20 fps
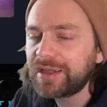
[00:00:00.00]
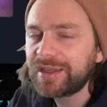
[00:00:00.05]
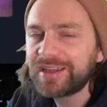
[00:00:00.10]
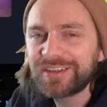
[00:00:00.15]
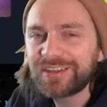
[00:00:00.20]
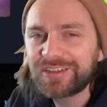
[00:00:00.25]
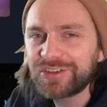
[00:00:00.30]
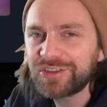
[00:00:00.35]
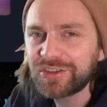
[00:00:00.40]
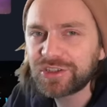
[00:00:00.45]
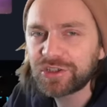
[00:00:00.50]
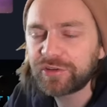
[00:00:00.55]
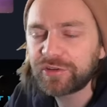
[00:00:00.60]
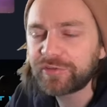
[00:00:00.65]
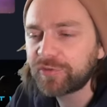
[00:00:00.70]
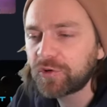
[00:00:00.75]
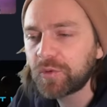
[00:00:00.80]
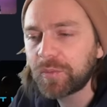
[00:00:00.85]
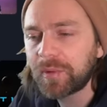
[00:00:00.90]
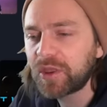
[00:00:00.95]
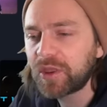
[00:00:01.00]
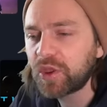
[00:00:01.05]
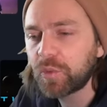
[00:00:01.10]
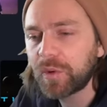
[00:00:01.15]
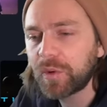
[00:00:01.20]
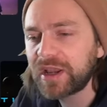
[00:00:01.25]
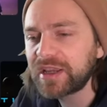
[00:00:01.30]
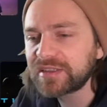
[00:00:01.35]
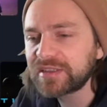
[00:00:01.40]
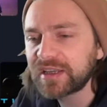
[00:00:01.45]
it's just going to fall by the
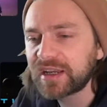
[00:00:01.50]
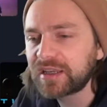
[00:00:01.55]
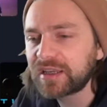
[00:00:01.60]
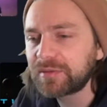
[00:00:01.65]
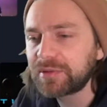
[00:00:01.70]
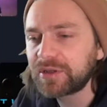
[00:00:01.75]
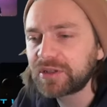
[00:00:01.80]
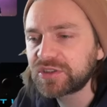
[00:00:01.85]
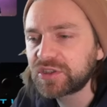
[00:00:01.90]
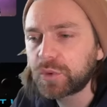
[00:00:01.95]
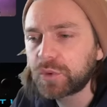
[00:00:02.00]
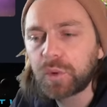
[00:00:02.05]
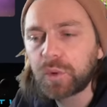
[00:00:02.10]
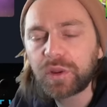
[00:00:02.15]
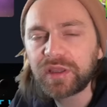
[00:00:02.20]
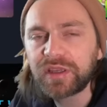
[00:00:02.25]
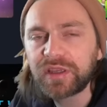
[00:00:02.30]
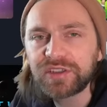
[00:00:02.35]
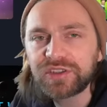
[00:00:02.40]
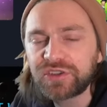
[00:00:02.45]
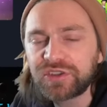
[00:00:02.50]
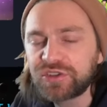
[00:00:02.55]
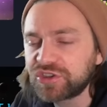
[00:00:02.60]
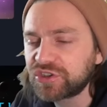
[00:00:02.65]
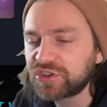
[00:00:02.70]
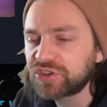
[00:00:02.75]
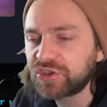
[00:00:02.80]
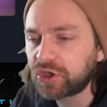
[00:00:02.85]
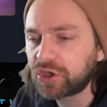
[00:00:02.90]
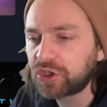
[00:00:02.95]
wayside because the quality is
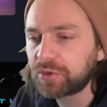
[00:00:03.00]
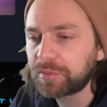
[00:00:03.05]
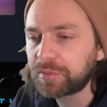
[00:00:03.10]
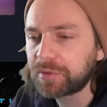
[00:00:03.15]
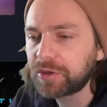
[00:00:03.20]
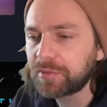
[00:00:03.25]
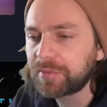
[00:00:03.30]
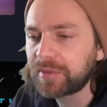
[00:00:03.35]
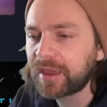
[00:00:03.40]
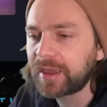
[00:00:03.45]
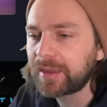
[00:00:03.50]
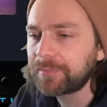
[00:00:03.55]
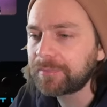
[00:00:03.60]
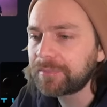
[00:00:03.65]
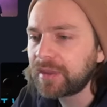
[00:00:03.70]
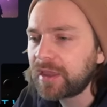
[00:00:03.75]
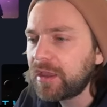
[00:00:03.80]
just not going to be up there.